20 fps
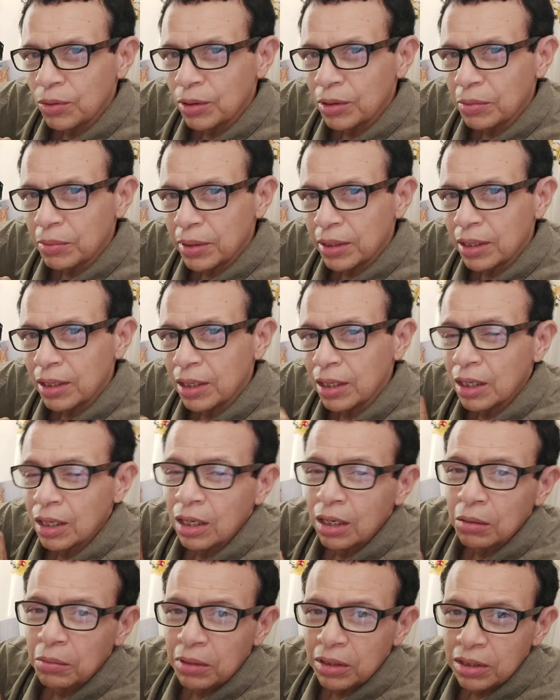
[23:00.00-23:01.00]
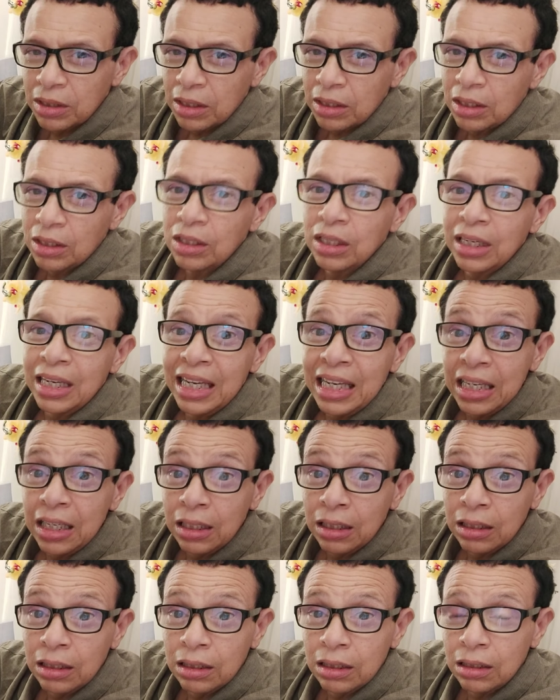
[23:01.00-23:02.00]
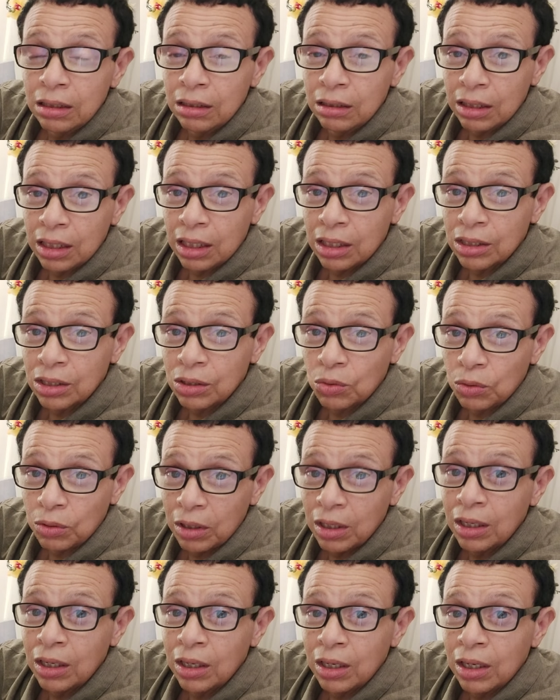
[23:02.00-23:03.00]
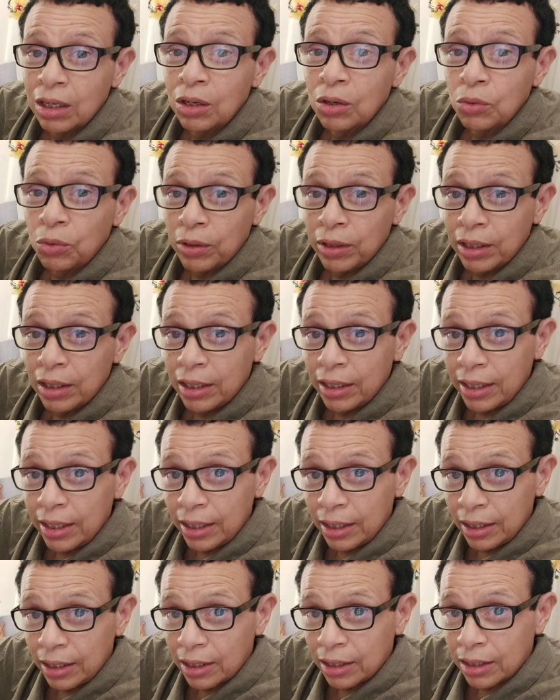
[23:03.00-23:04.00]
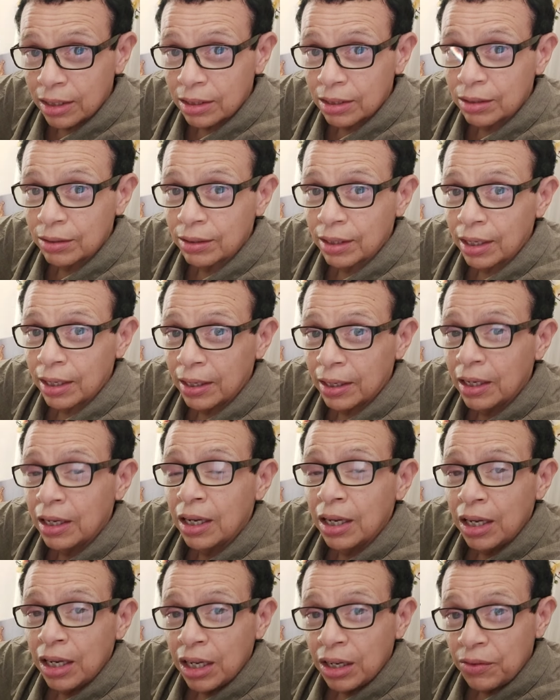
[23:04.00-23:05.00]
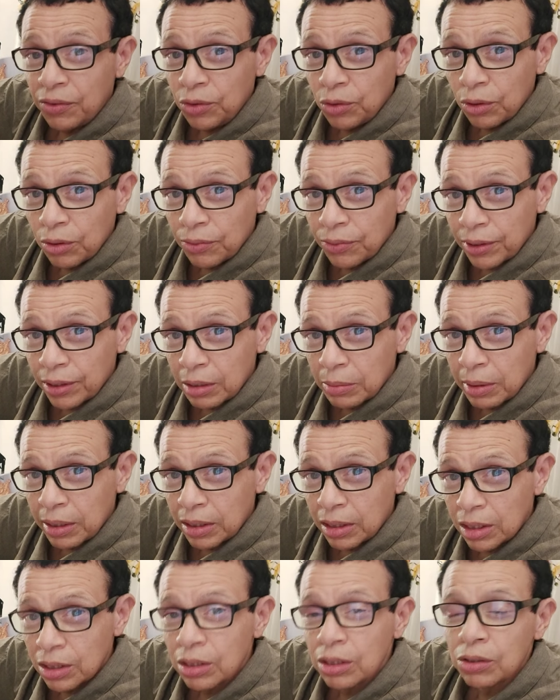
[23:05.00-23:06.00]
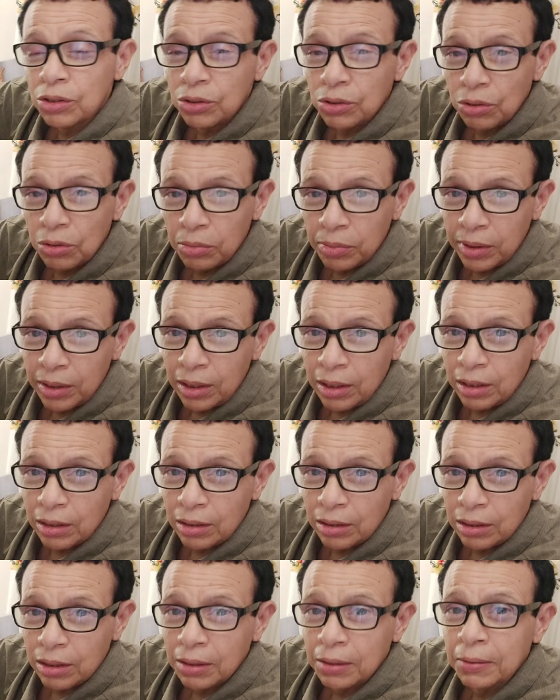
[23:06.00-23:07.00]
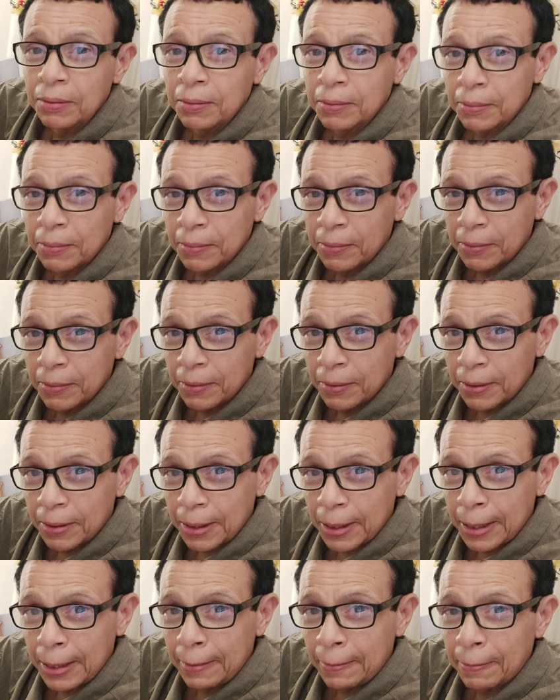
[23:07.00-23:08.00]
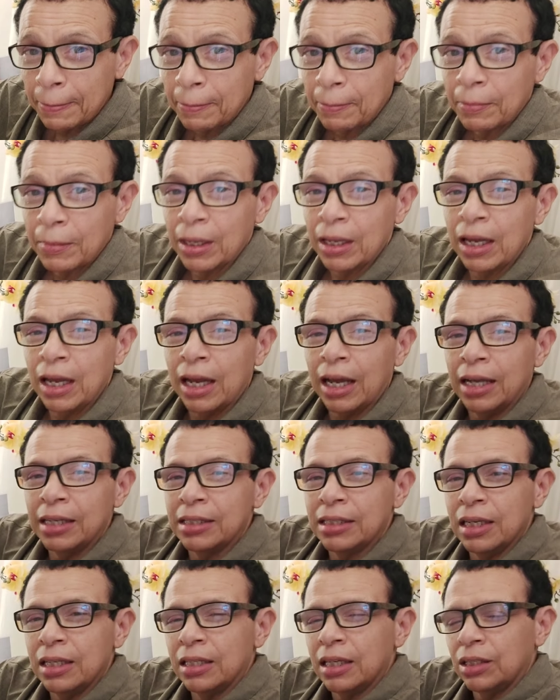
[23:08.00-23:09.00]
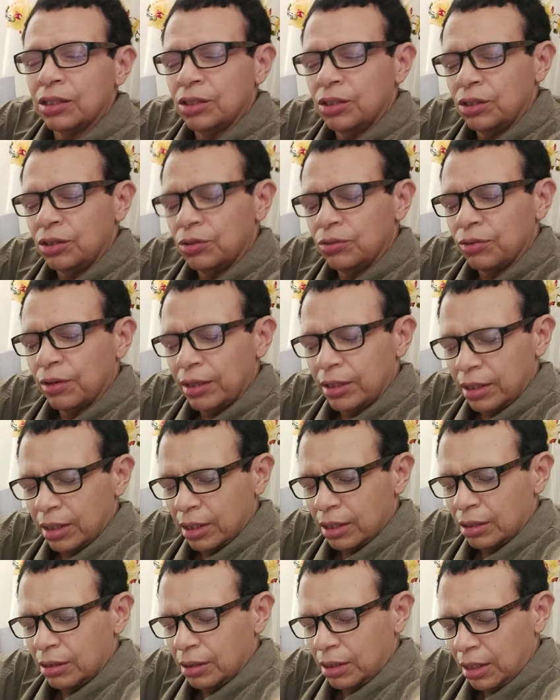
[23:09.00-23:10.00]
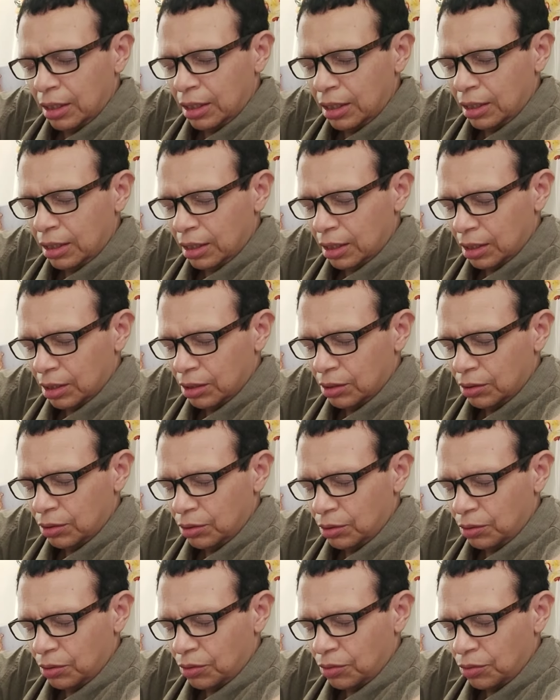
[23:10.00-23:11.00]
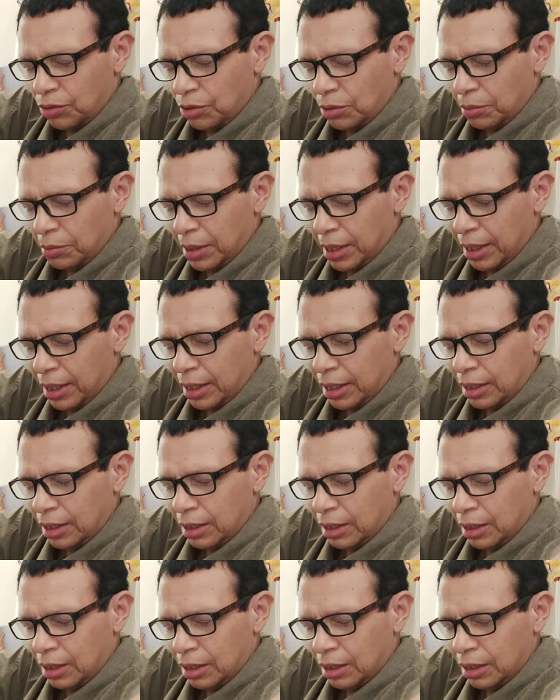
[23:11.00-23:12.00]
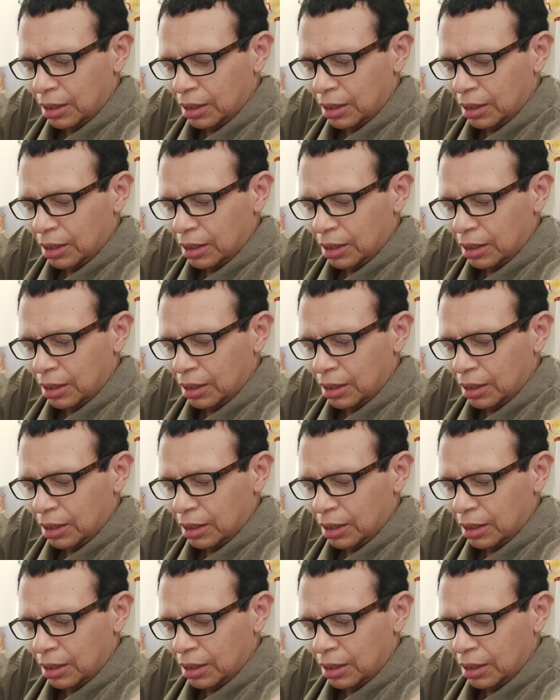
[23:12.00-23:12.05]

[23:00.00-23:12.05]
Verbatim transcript: with me. But it's something to heal. Okay, so we're healing this, okay? If you are affected by this, you'll be healed. Okay? I send that to you right now. Healing to you through your mind.